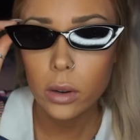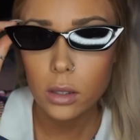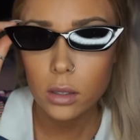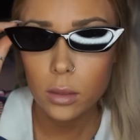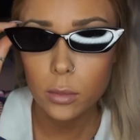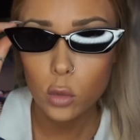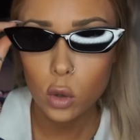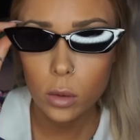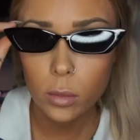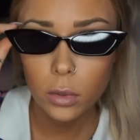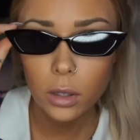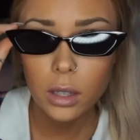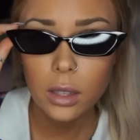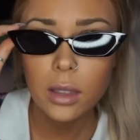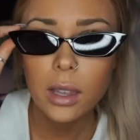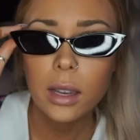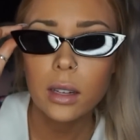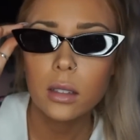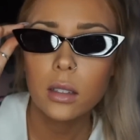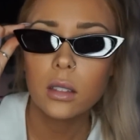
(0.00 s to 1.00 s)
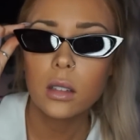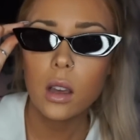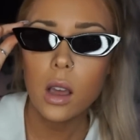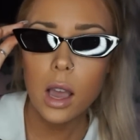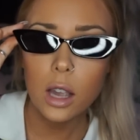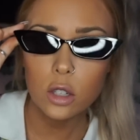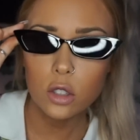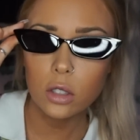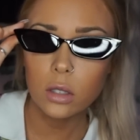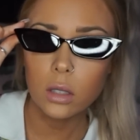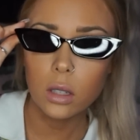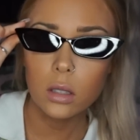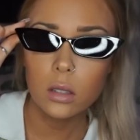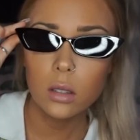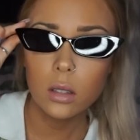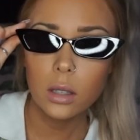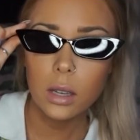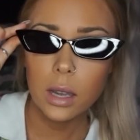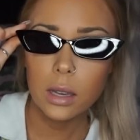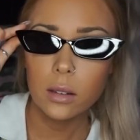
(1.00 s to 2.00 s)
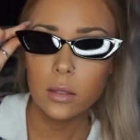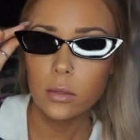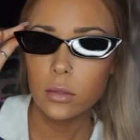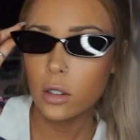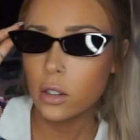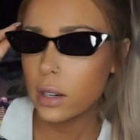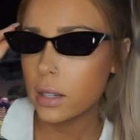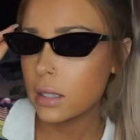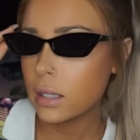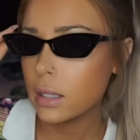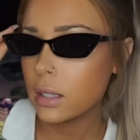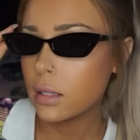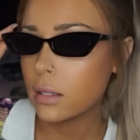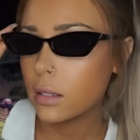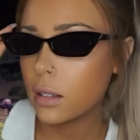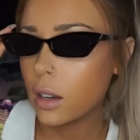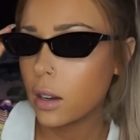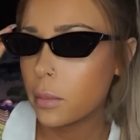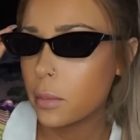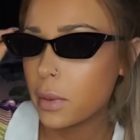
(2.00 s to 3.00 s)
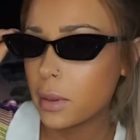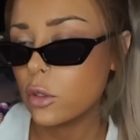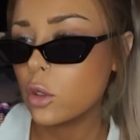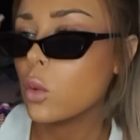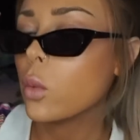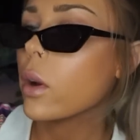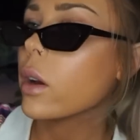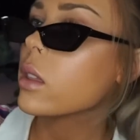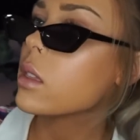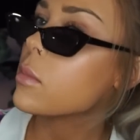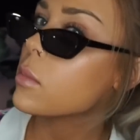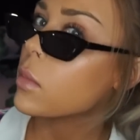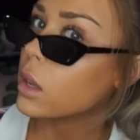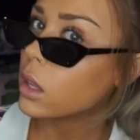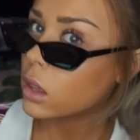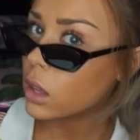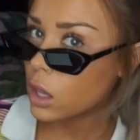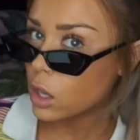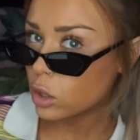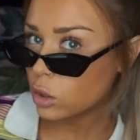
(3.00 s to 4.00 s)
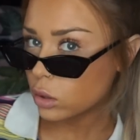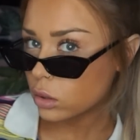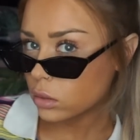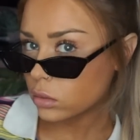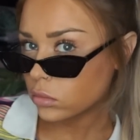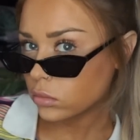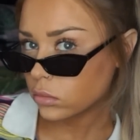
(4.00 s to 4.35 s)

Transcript: wears them normally. That actually does look kind of crazy and dumb if you wear them like this.